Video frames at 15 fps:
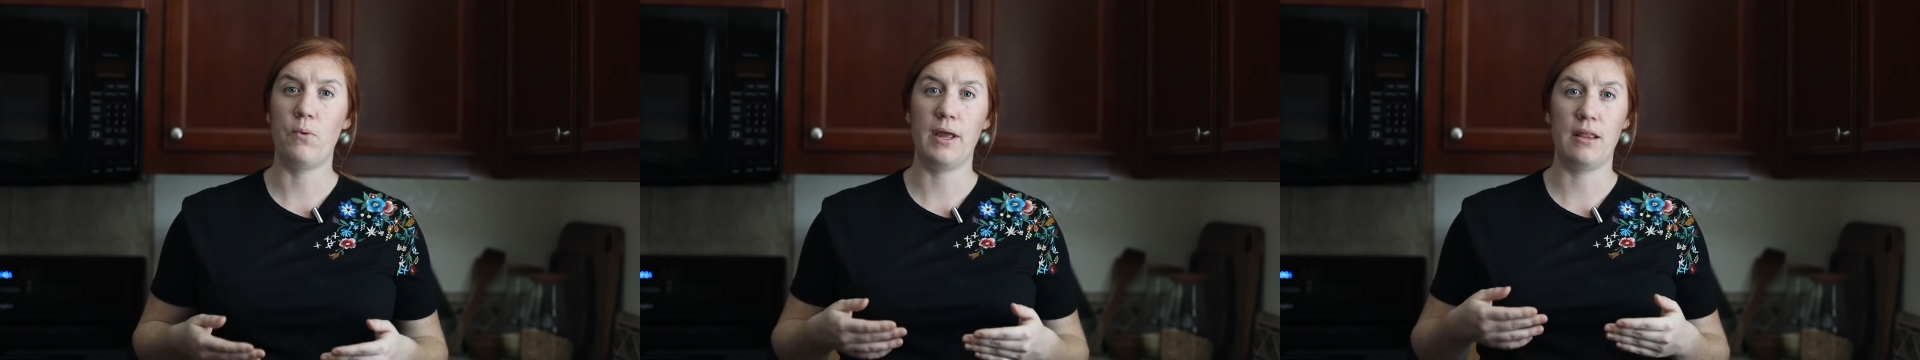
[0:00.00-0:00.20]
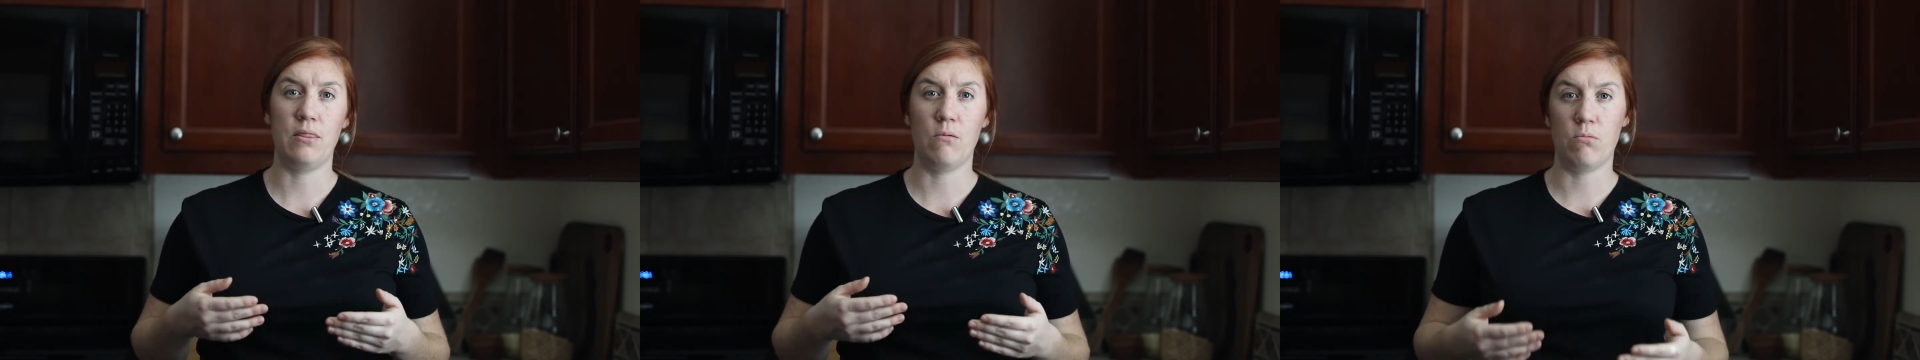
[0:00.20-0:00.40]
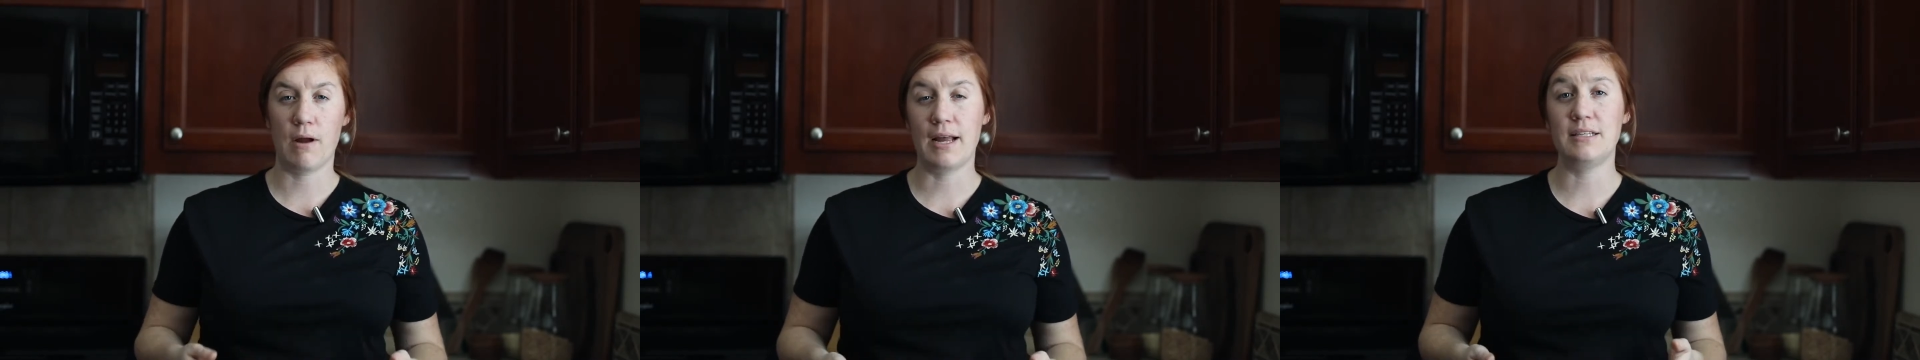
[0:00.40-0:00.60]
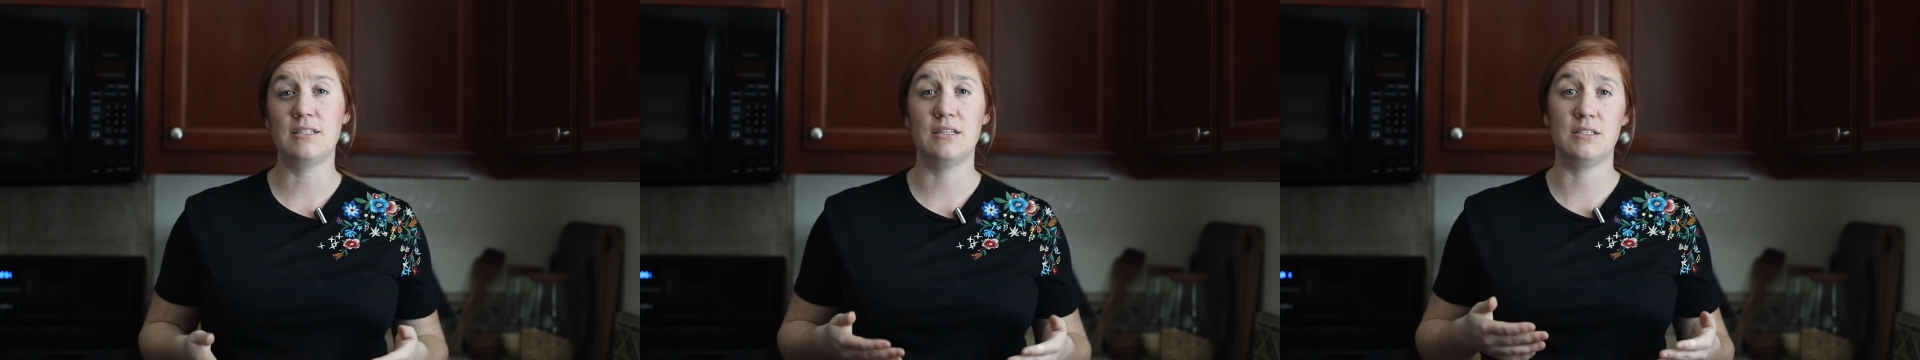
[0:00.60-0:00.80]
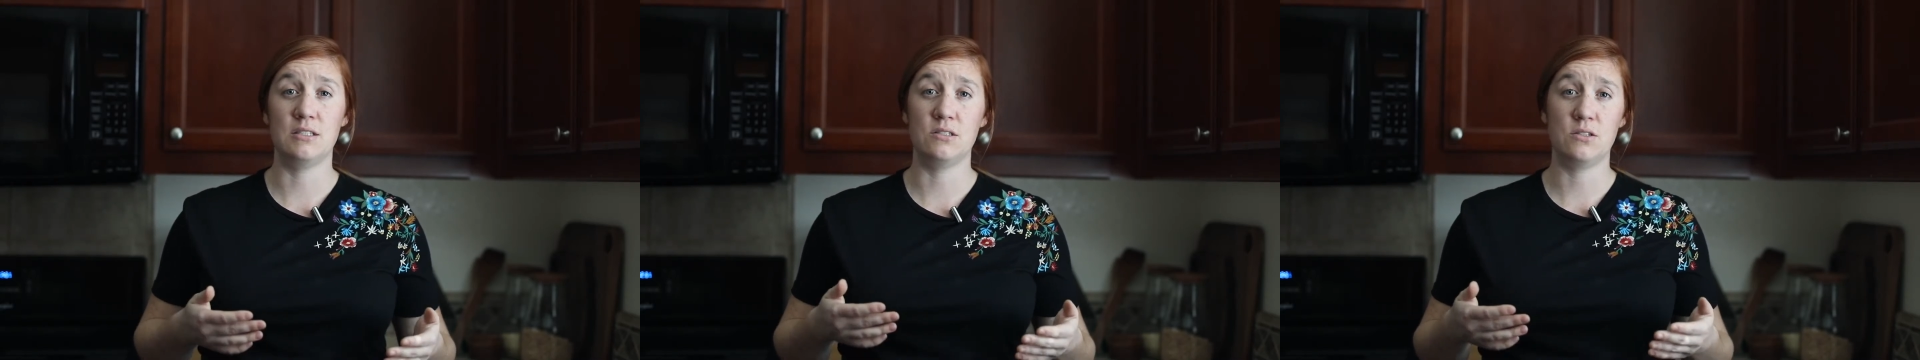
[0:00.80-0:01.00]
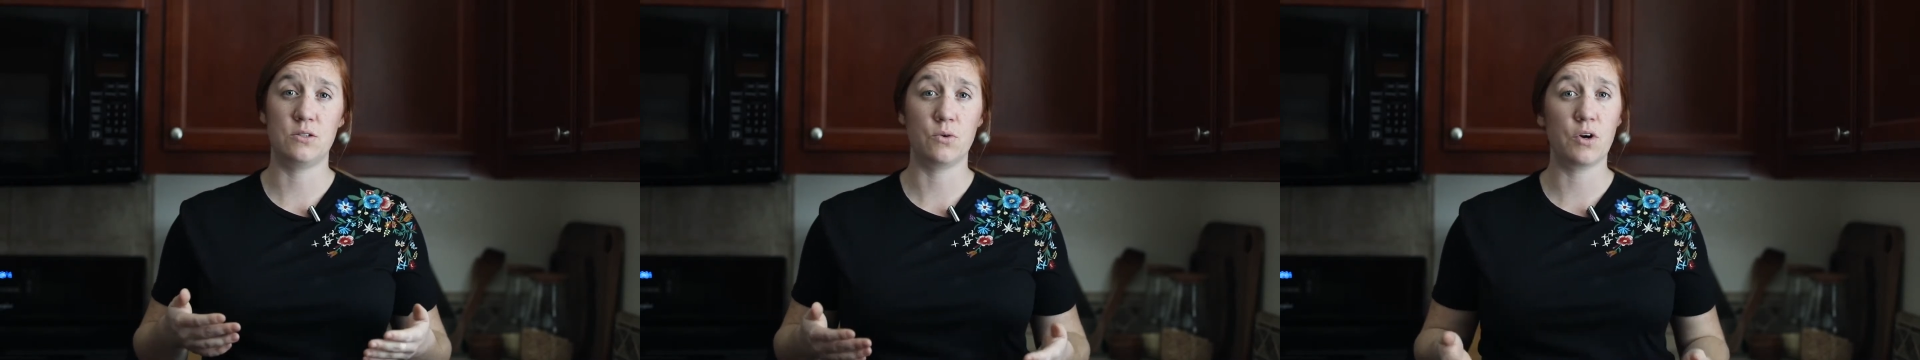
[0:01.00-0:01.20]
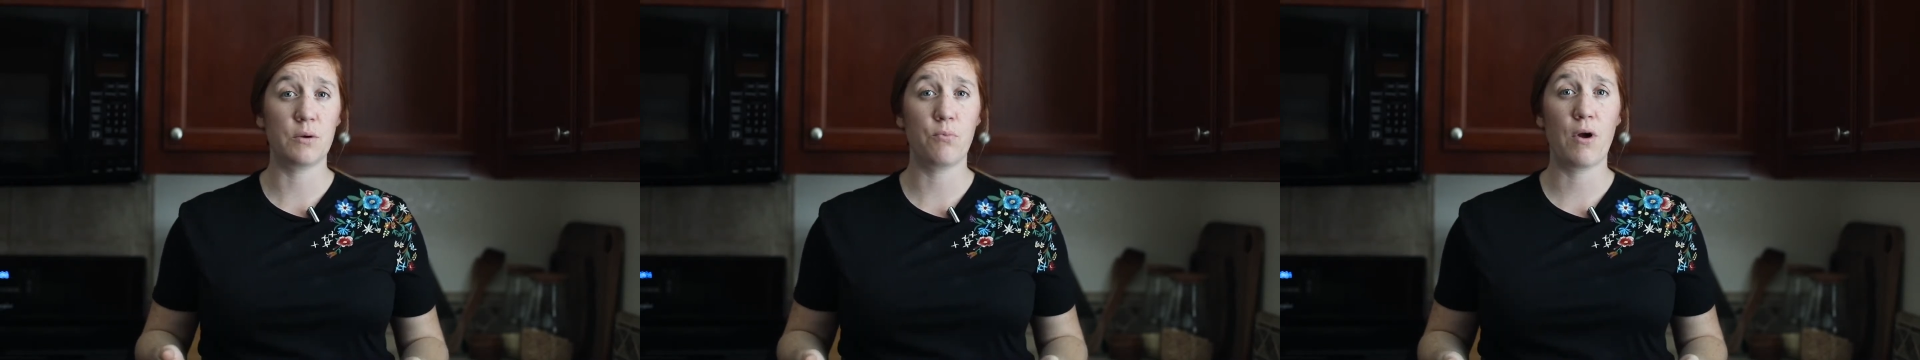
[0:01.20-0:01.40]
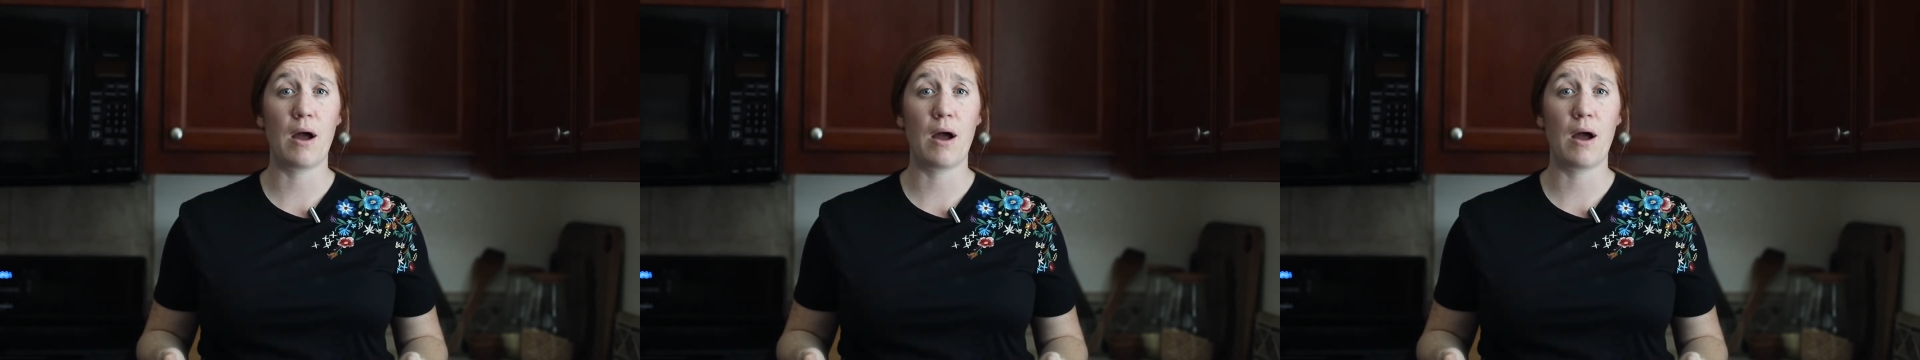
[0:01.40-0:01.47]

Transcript: when the rice isn't stored